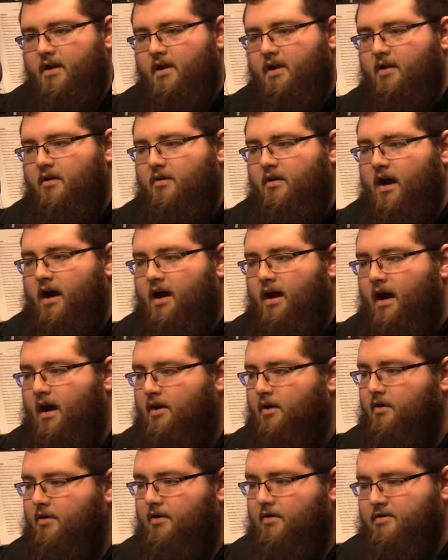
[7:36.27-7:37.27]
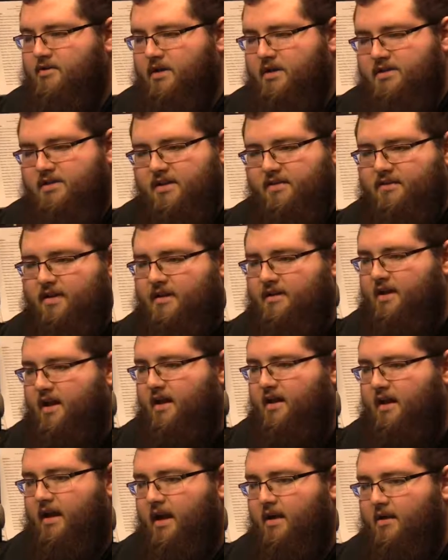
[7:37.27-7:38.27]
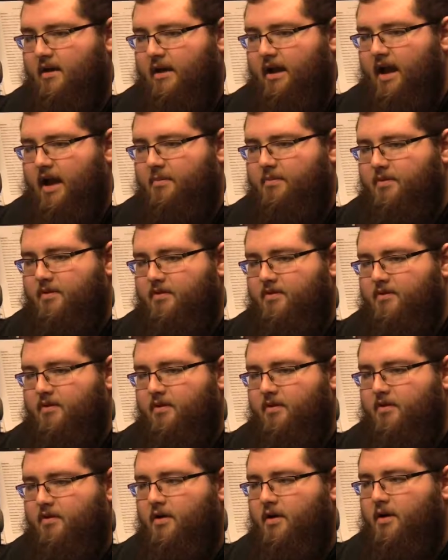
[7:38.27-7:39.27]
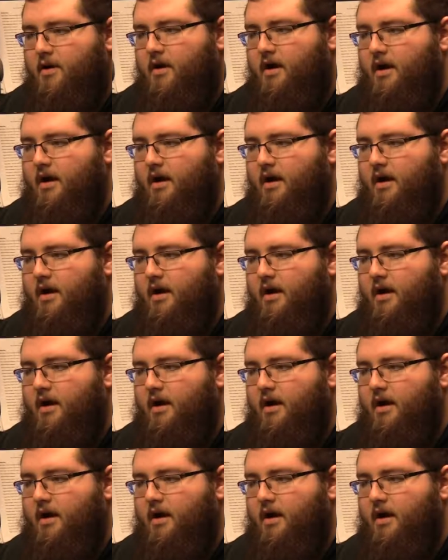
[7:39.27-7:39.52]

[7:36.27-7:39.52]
I know there's stuff like Day of Caring happens too